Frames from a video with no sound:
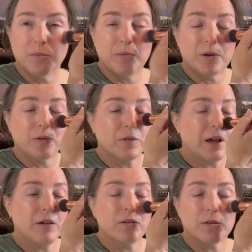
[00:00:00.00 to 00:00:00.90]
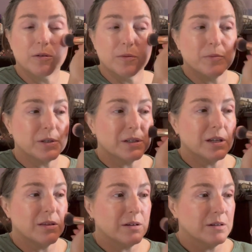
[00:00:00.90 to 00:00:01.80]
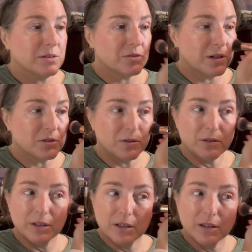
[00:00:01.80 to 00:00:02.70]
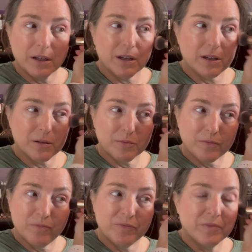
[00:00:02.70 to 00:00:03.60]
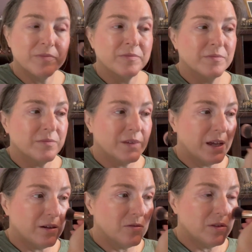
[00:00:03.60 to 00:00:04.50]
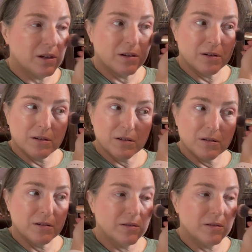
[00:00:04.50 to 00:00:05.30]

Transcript: Both how they're put together structurally, how they're